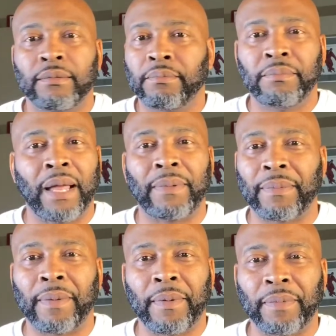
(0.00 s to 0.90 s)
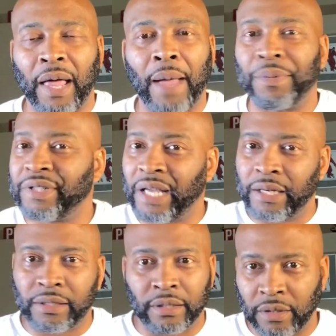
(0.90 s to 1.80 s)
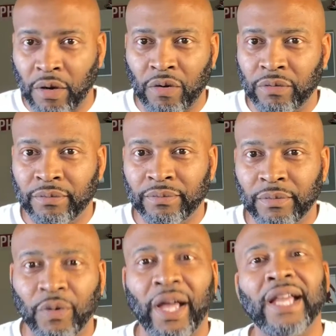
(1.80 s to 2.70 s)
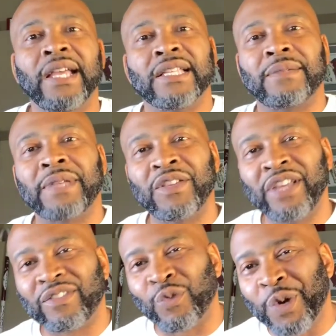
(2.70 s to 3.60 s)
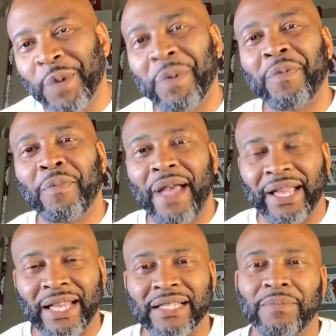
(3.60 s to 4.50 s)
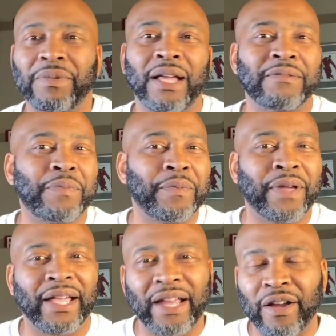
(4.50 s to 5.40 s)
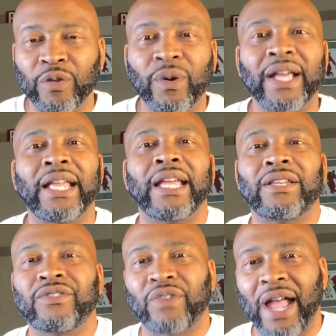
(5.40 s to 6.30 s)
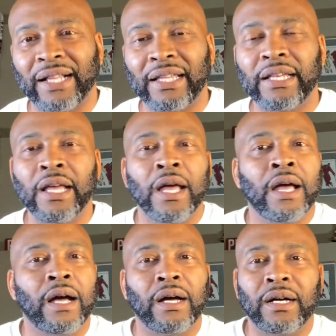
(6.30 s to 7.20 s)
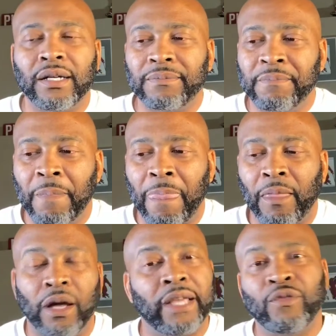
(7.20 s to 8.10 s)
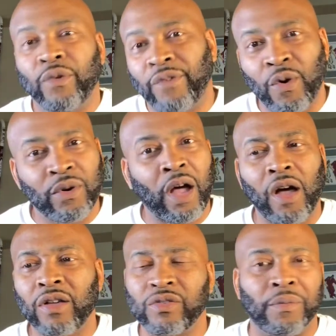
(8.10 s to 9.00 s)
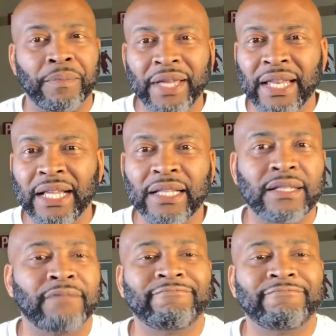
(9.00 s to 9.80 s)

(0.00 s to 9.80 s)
blah, blah, blah, blah, blah, pertaining to the goal. Okay? Sometimes you have to reel people back in. Sometimes people get carried away. They get distracted. Even with phone calls or meetings,